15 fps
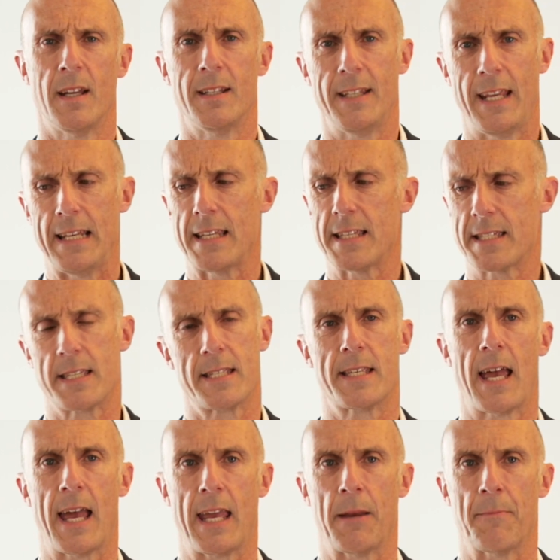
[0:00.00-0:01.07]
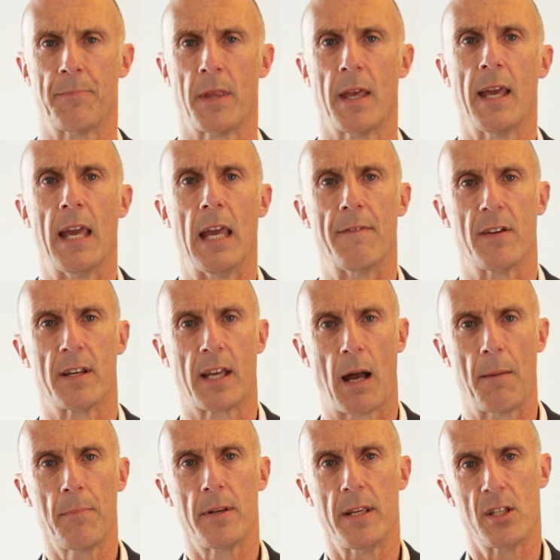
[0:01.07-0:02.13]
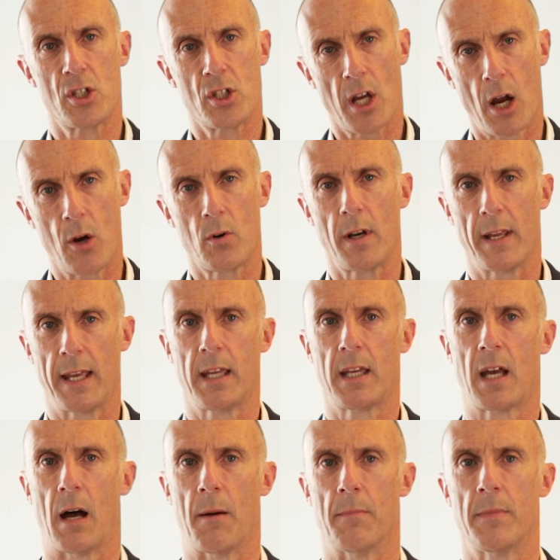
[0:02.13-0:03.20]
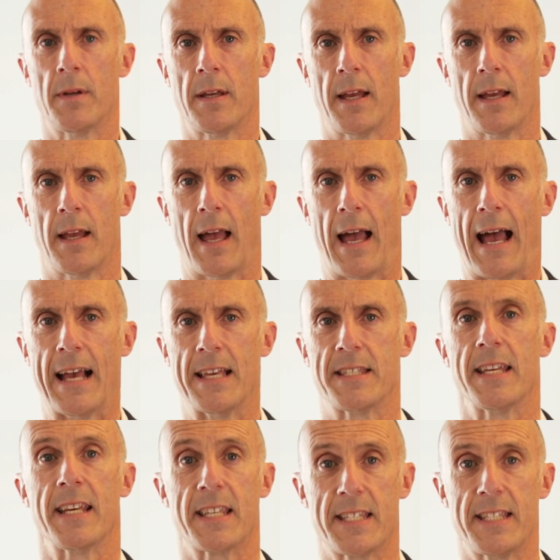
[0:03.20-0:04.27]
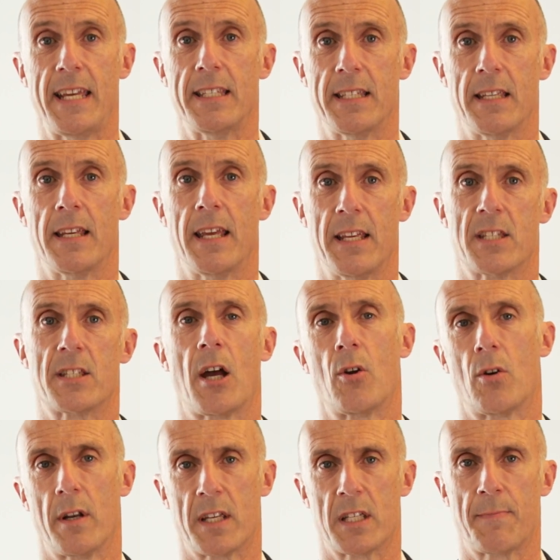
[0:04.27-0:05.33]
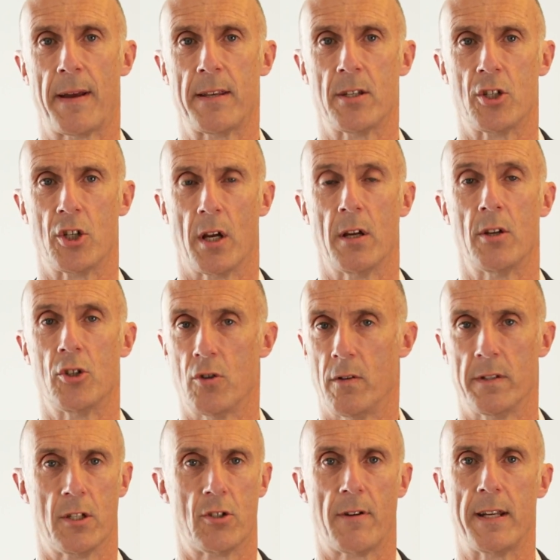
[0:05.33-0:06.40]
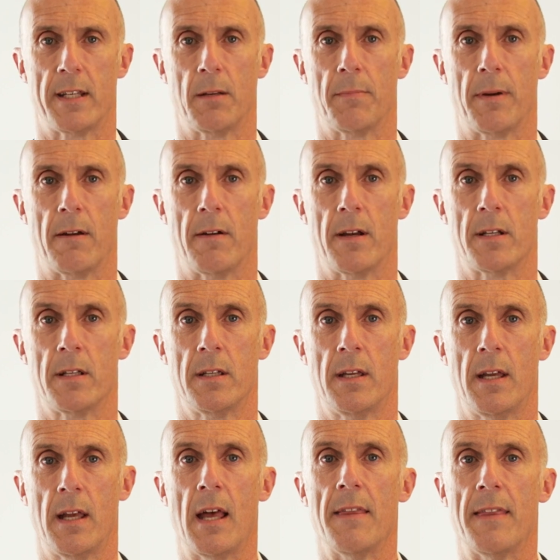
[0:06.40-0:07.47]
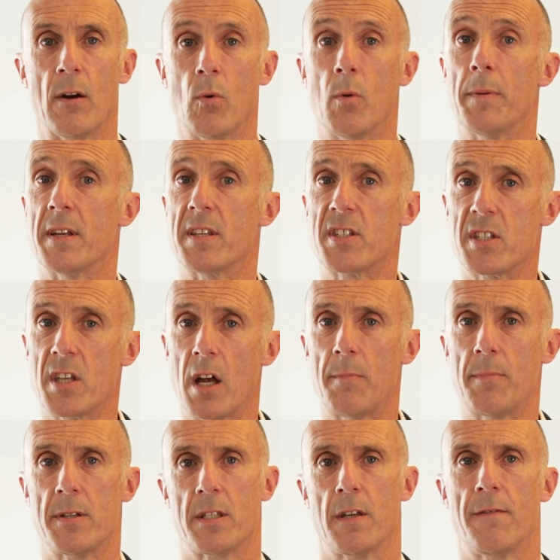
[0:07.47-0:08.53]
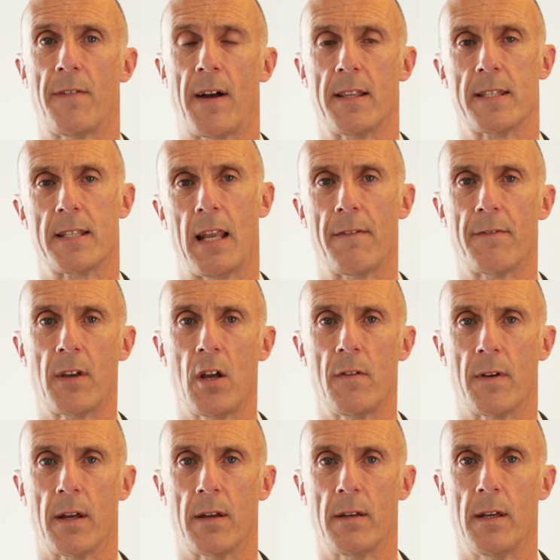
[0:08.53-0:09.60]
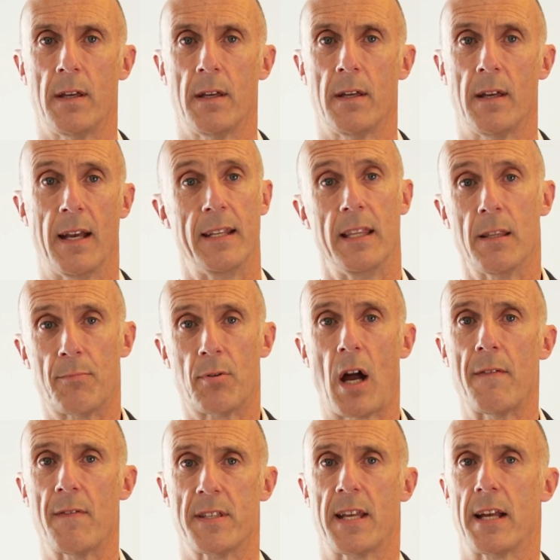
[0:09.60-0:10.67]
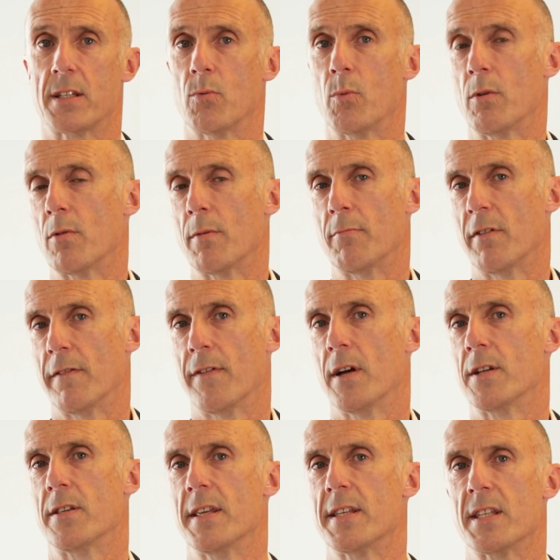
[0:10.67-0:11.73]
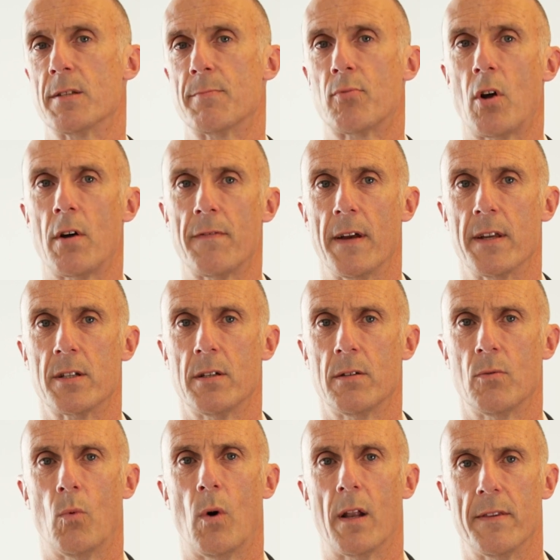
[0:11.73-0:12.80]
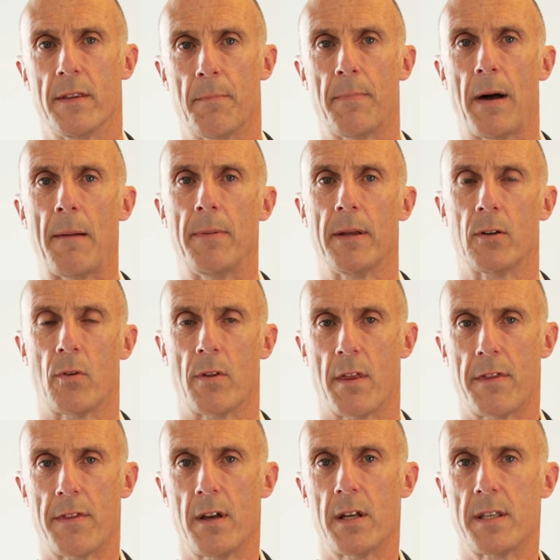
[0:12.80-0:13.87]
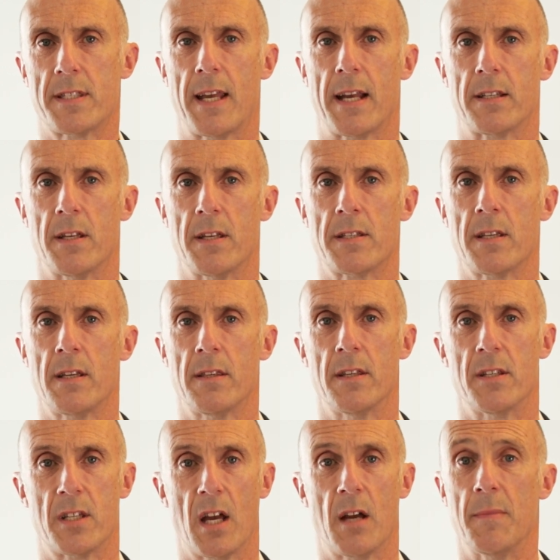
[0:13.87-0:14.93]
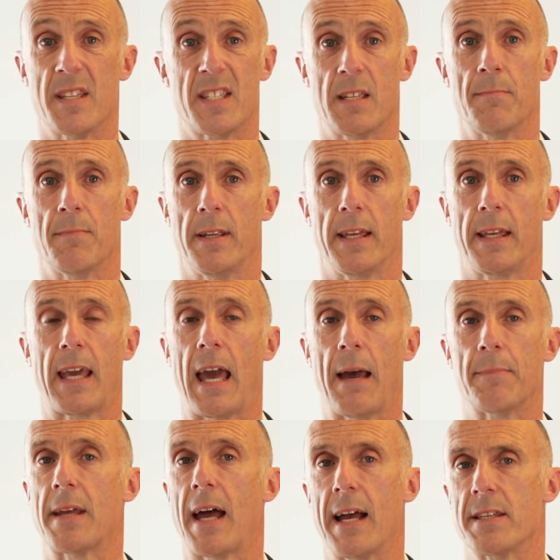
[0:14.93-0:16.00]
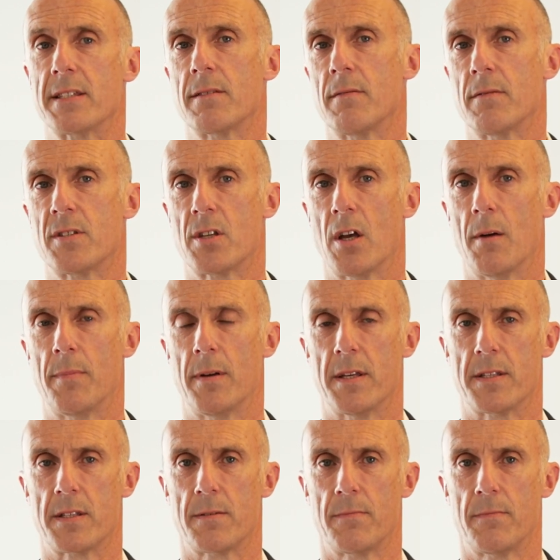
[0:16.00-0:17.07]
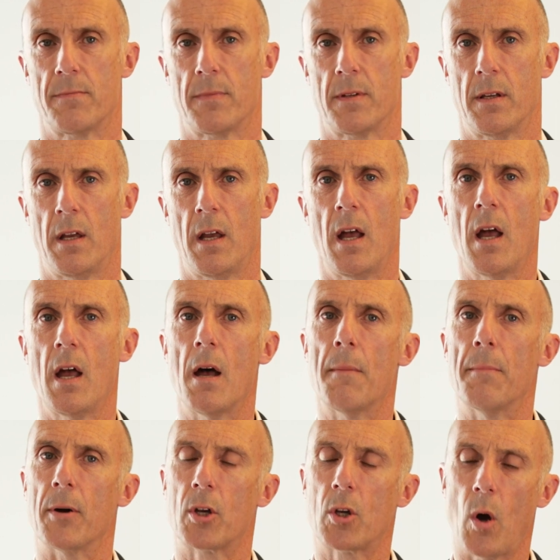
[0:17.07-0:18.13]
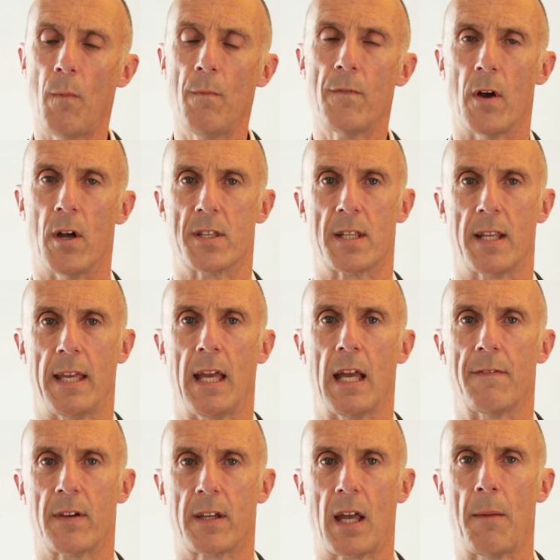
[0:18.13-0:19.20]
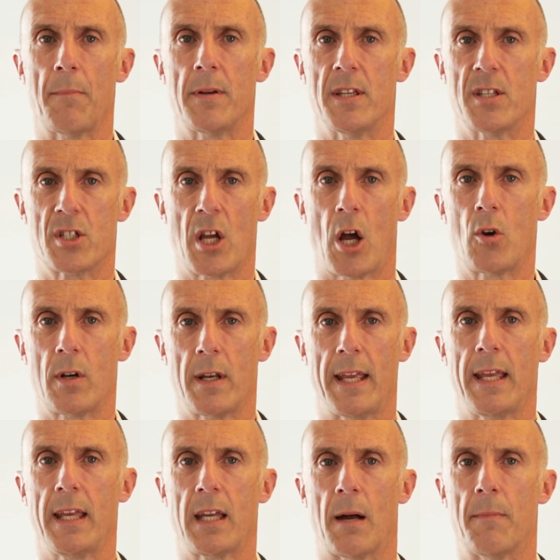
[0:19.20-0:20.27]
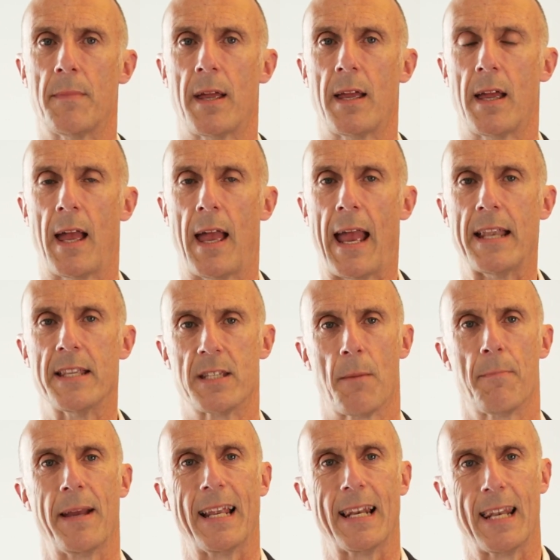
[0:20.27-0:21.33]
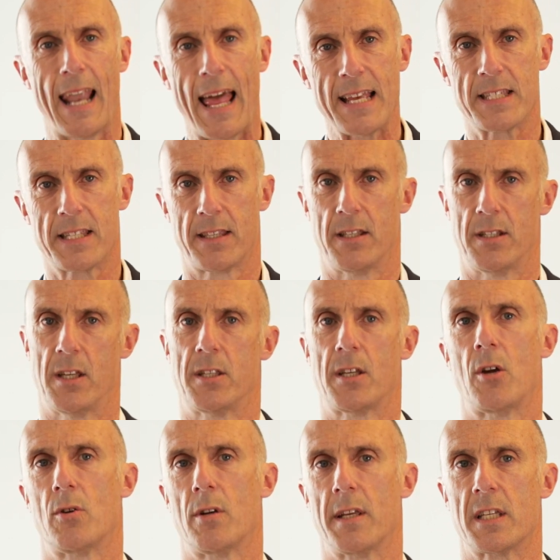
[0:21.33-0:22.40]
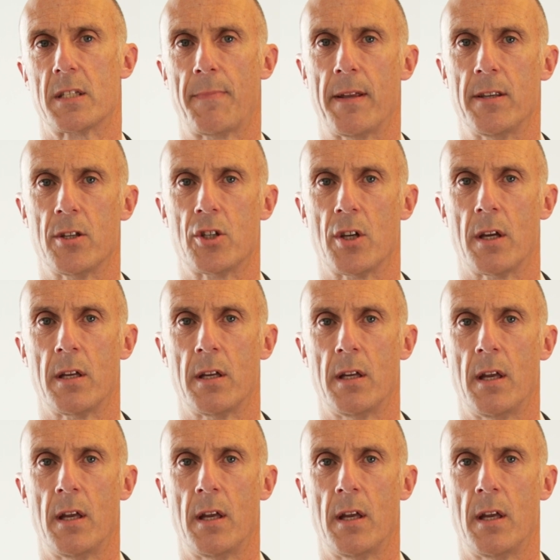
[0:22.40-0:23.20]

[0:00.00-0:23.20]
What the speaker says: Needless to say, if a company's total income has exceeded its total expenditure during the trading period, there will be a surplus of funds left over. And in the private sector, we refer to this as profit, while in the public or the third sectors, the term is simply kept as surplus. But conversely, if a company's total income ends up being less than the total expenditure,